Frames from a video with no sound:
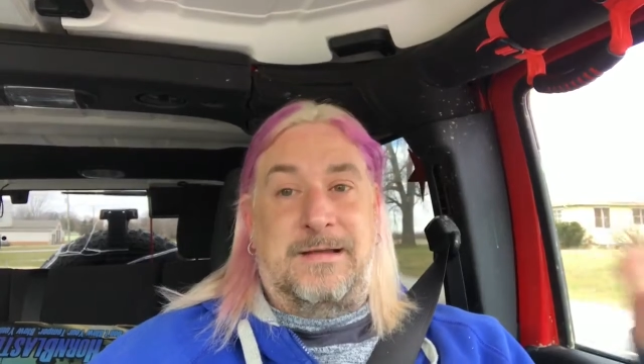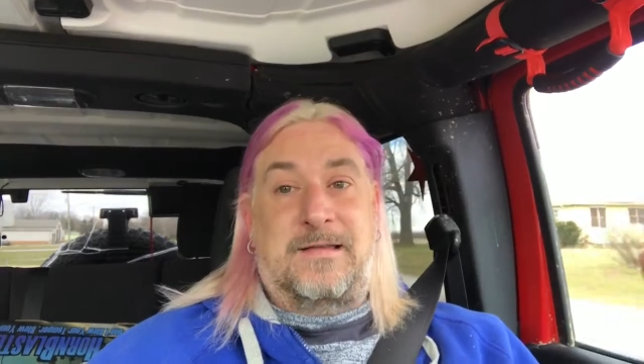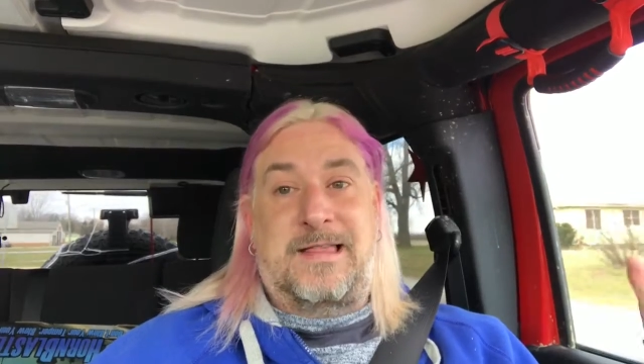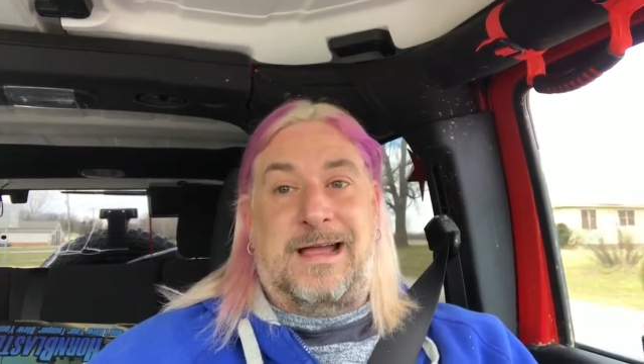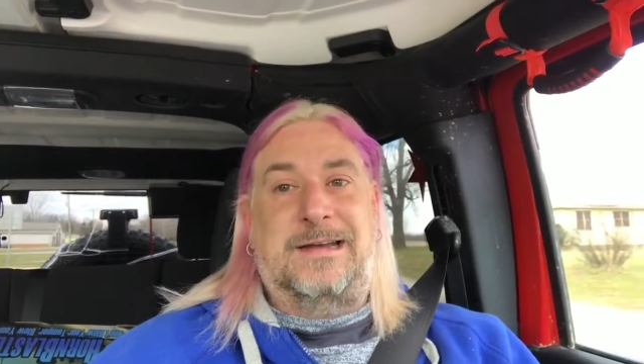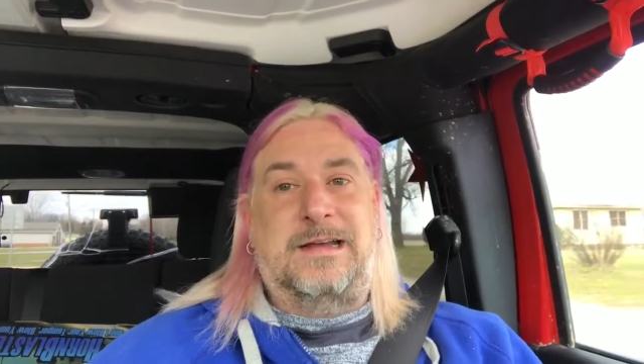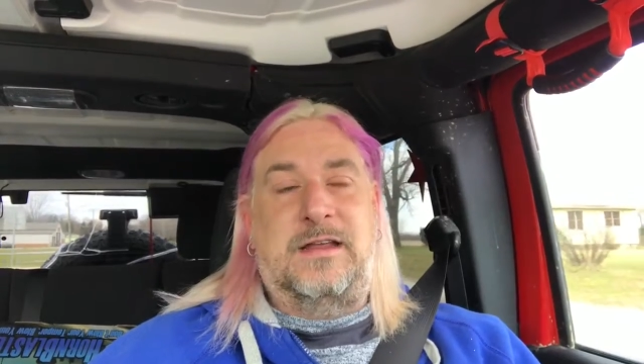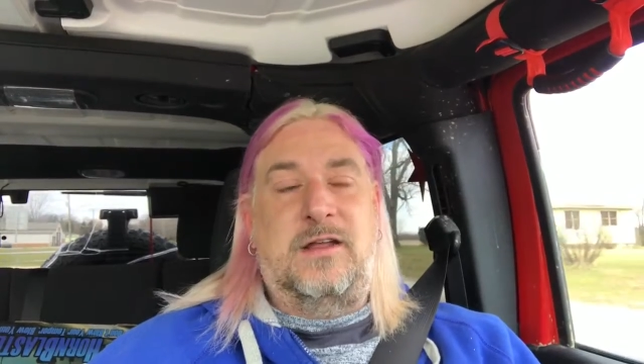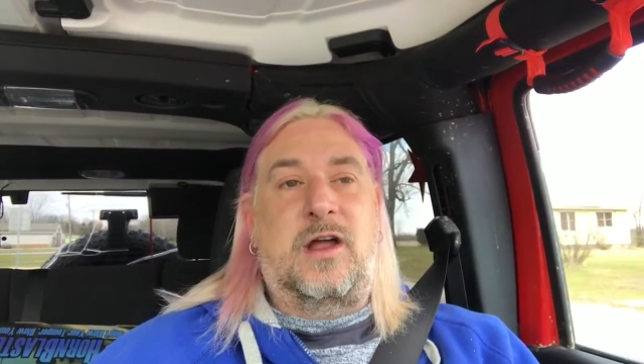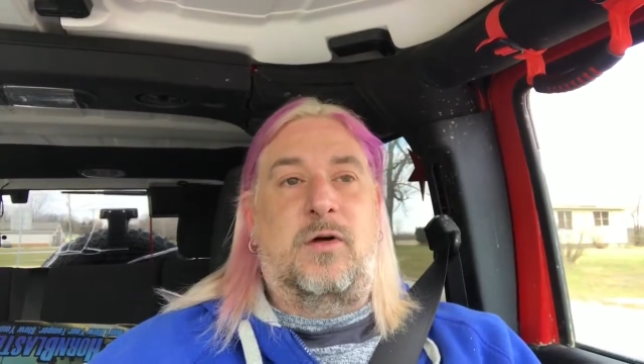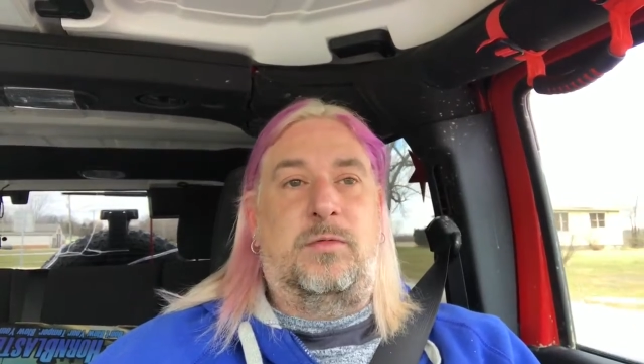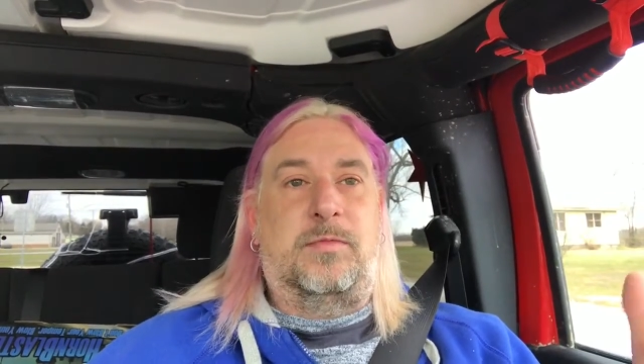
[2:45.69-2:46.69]
decided, you
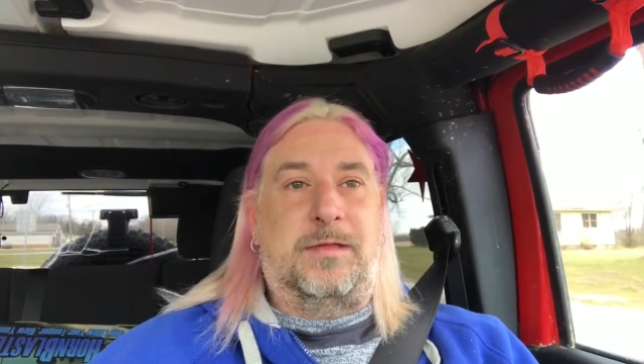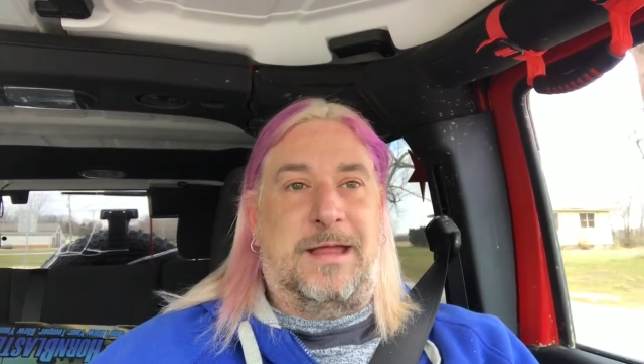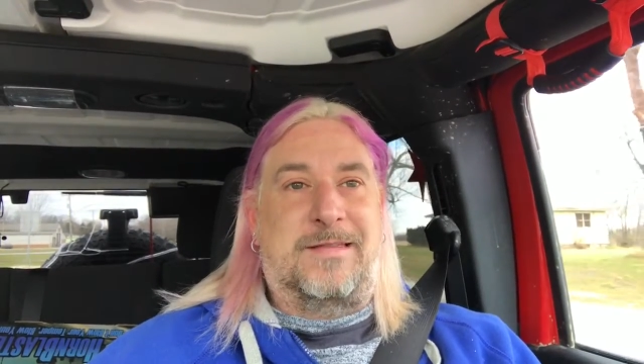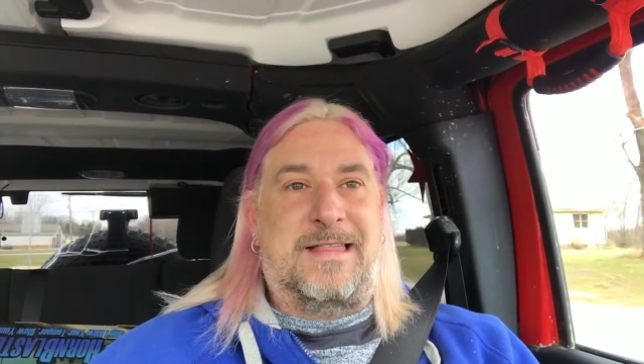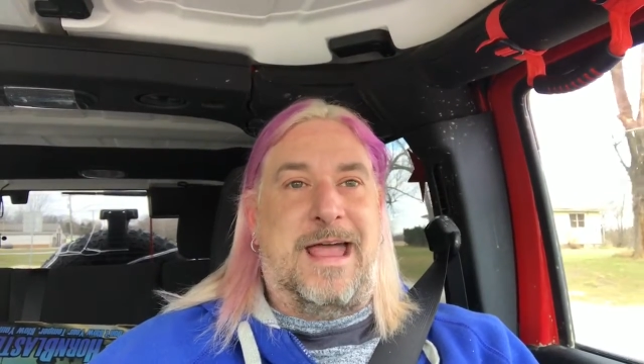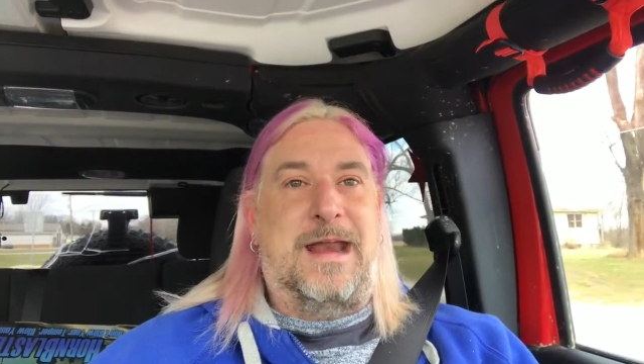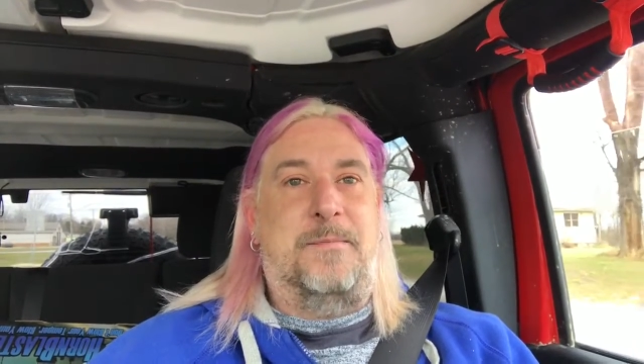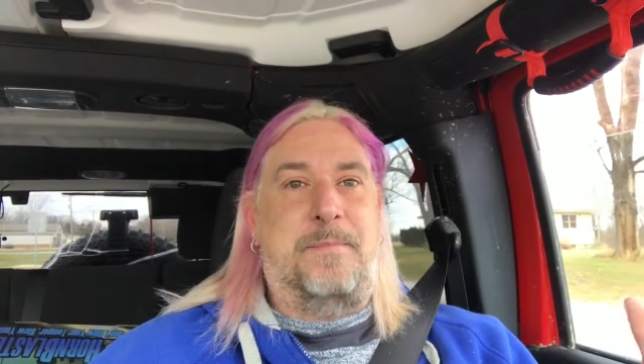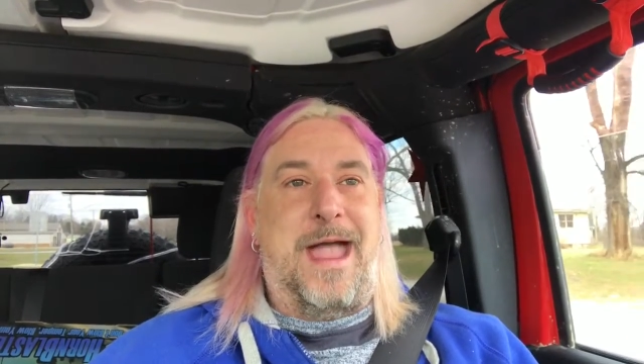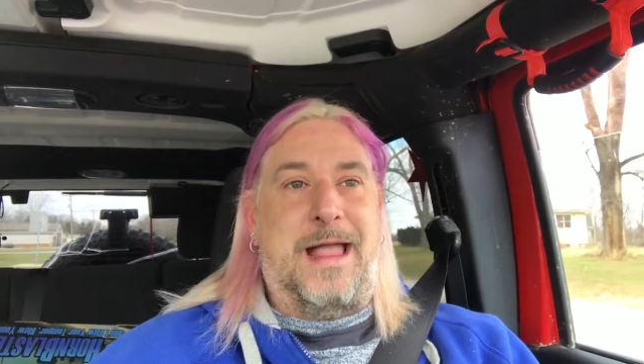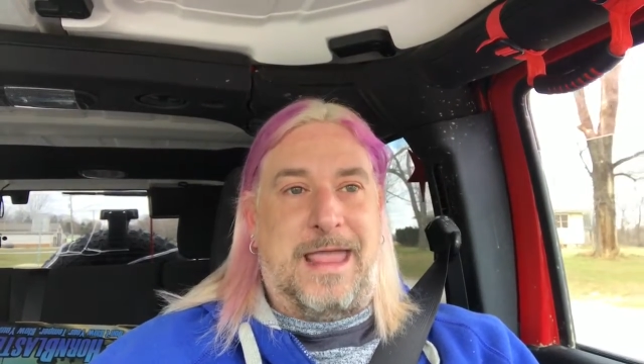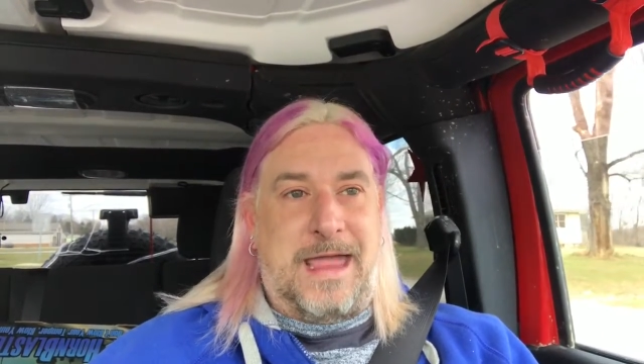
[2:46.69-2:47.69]
know, let's add it
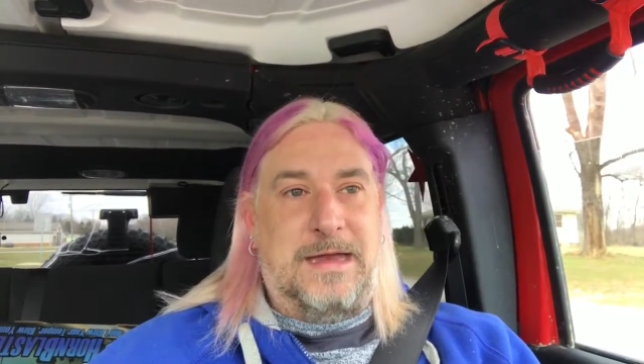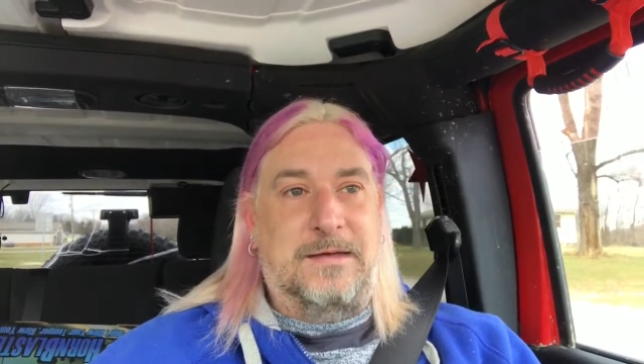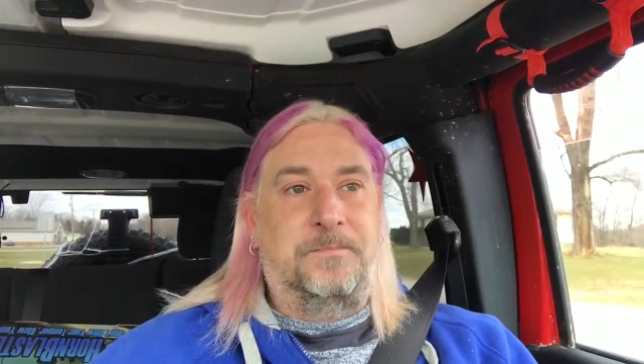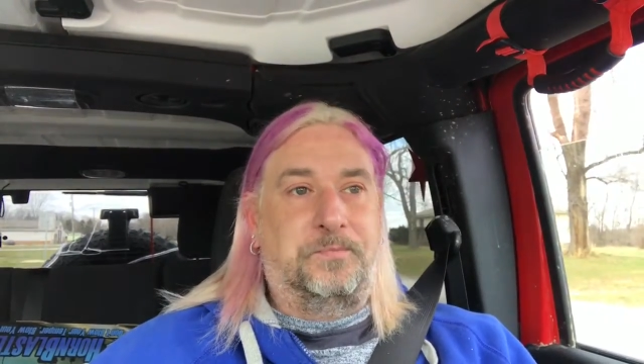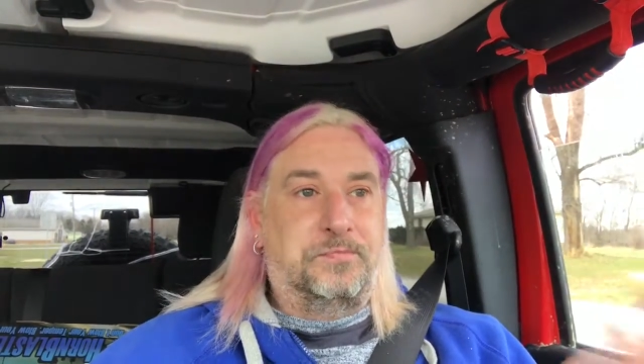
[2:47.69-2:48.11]
back in.